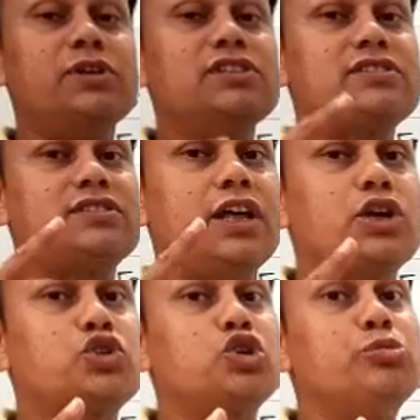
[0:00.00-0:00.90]
means
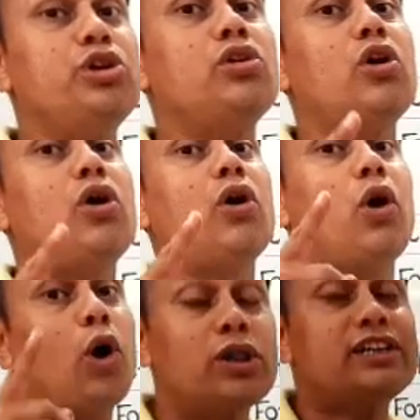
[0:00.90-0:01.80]
there should be
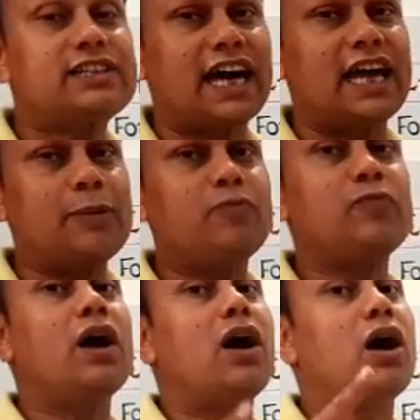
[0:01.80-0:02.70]
all the
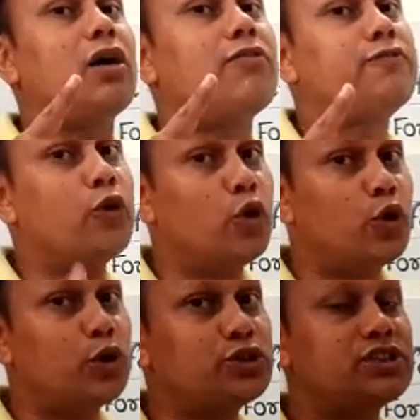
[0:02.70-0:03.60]
time a
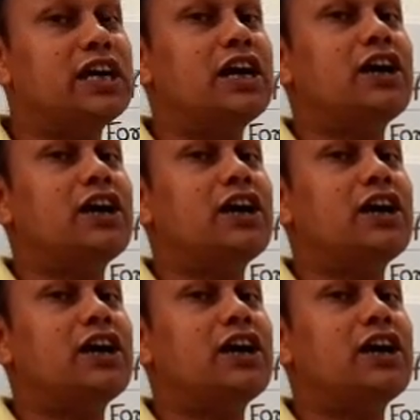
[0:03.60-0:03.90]
force